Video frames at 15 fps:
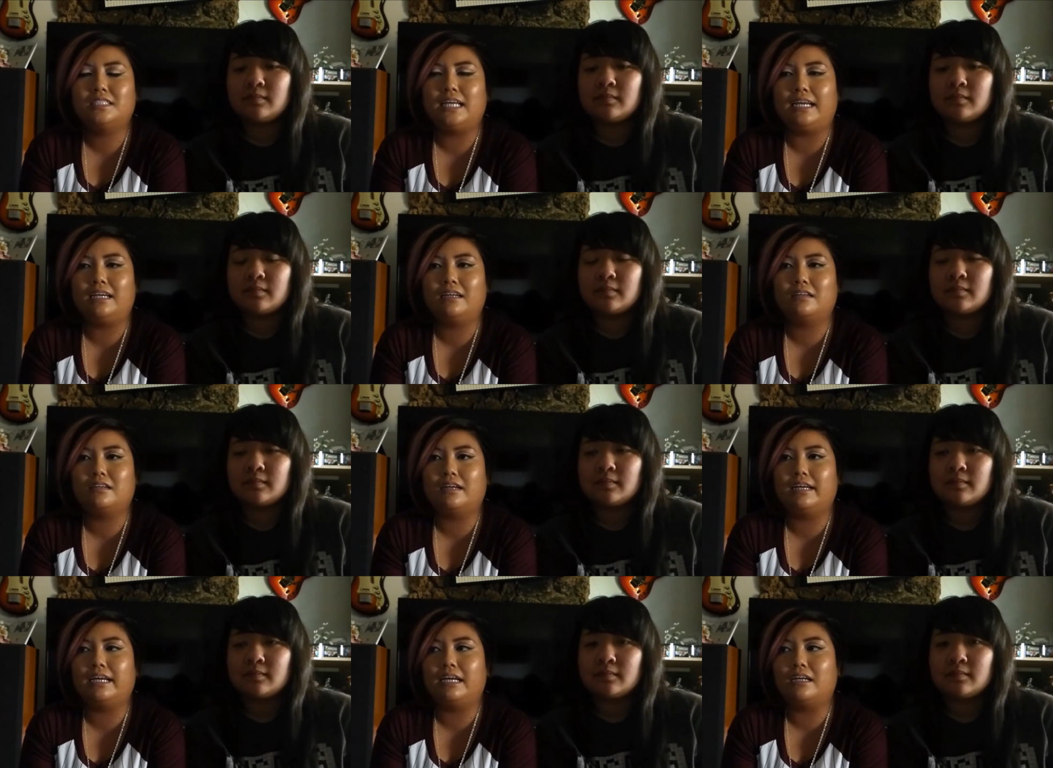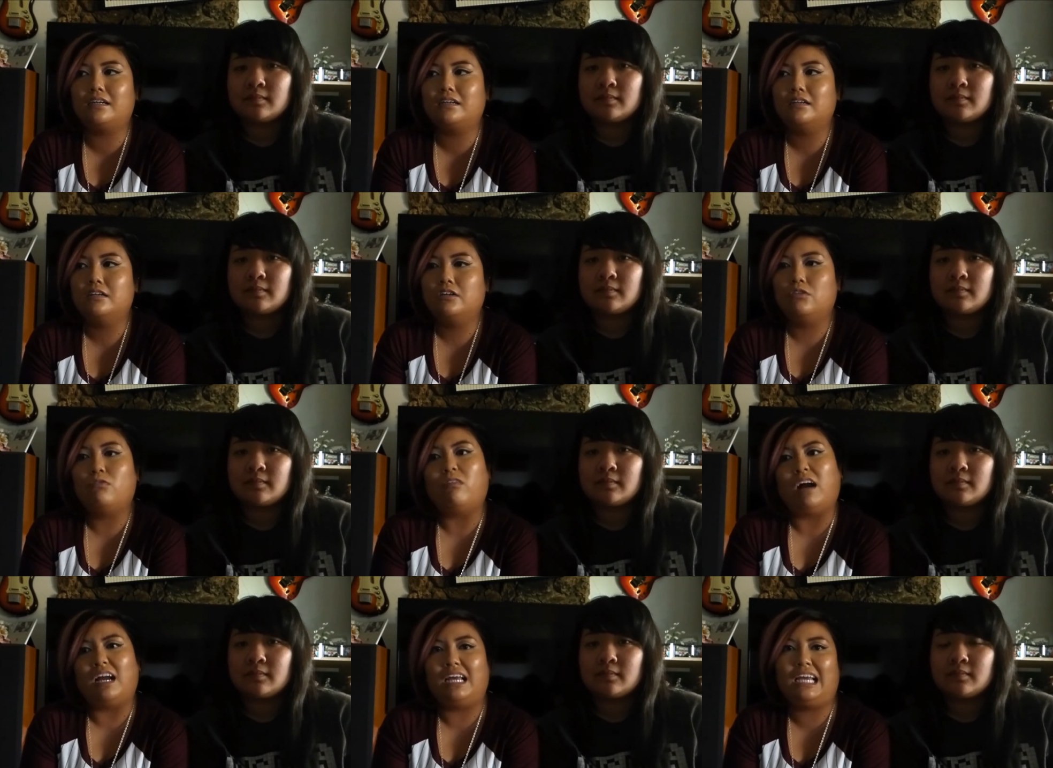Speaker 1: saying like,
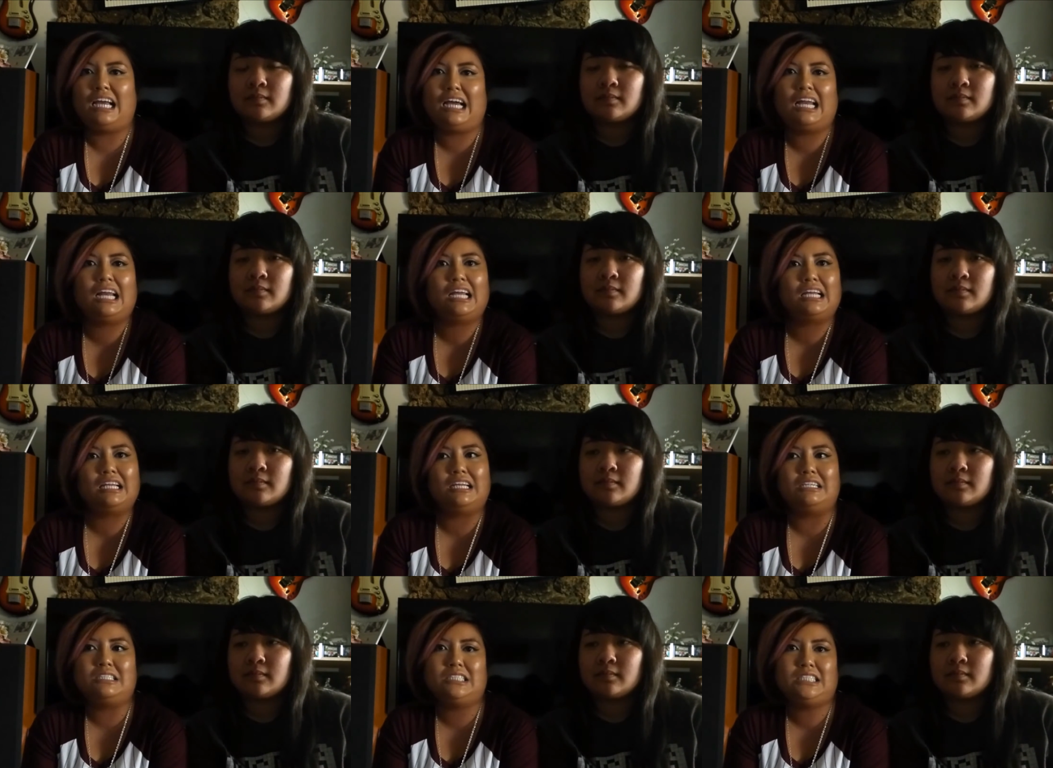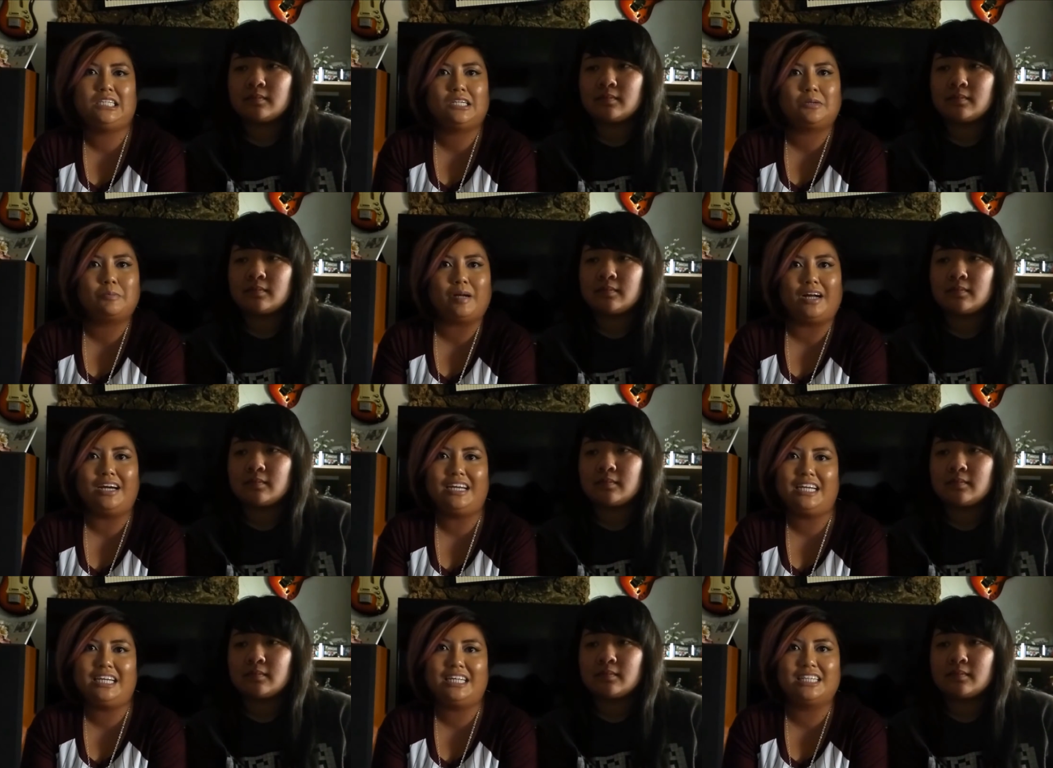"Why you gotta use your
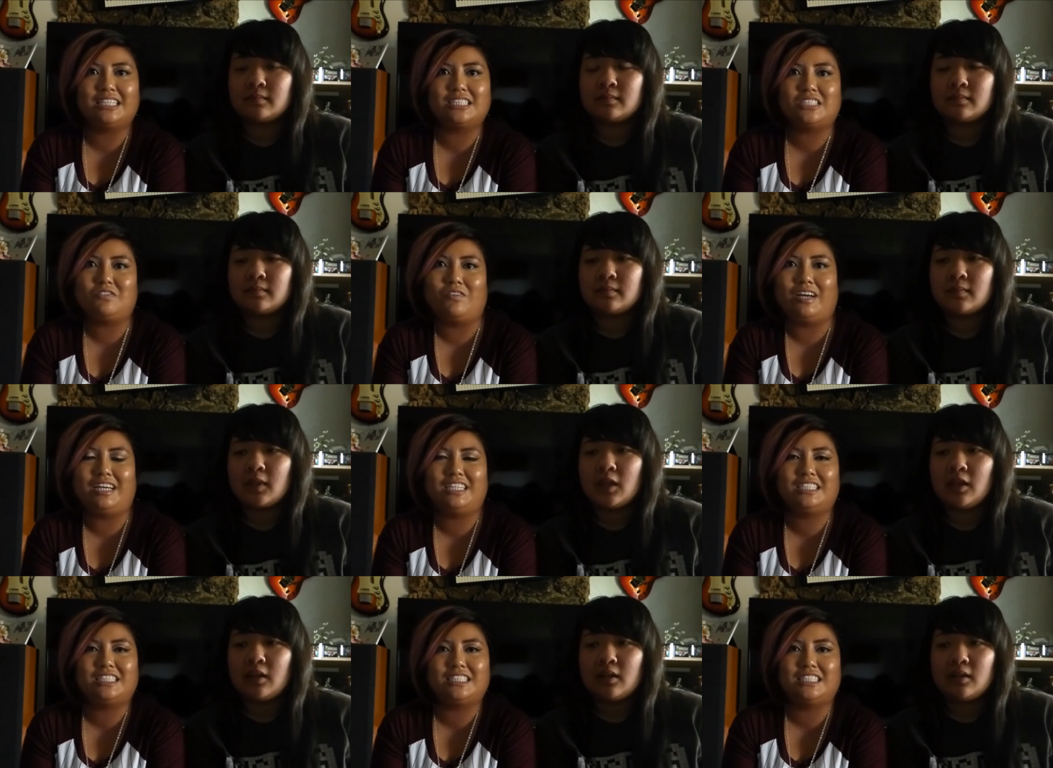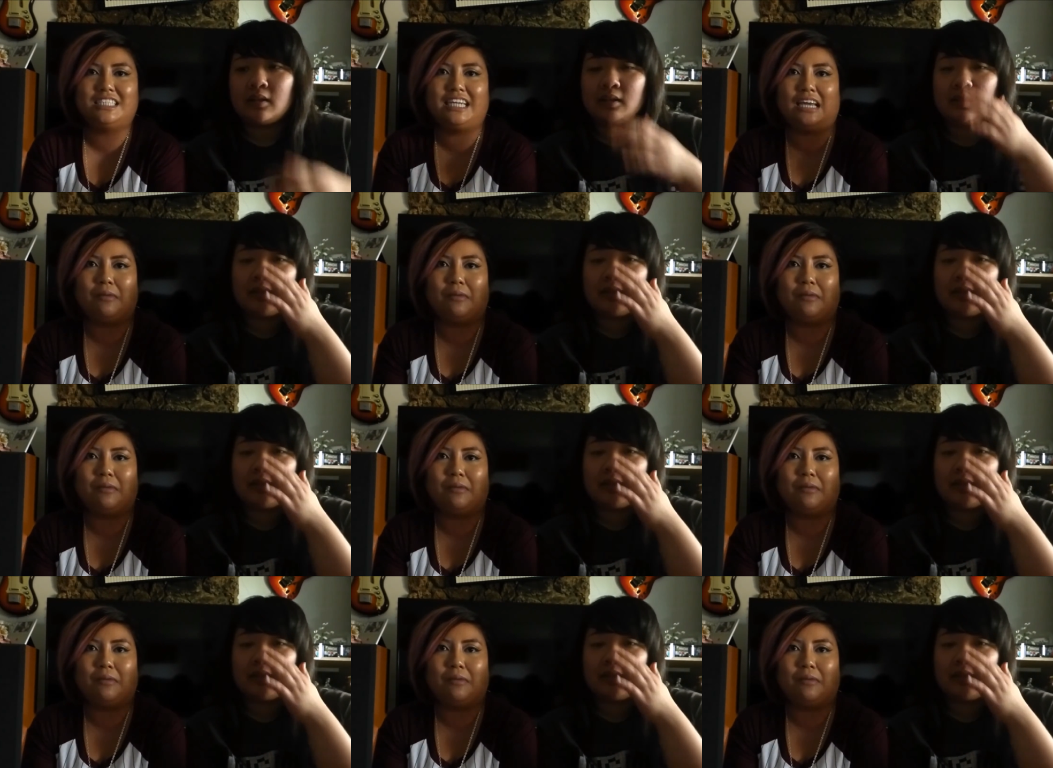body this way to